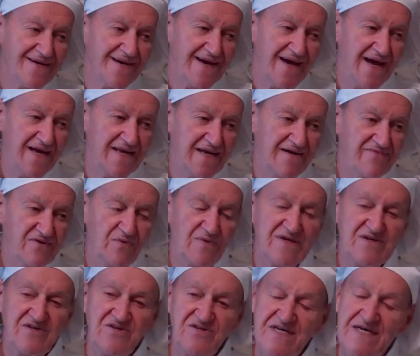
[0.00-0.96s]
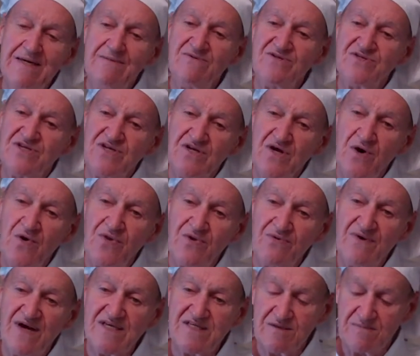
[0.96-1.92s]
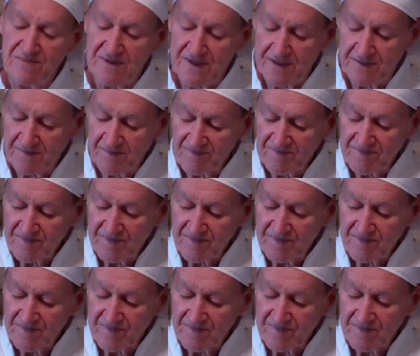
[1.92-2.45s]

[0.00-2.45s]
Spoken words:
and everyone seems to know the recipe.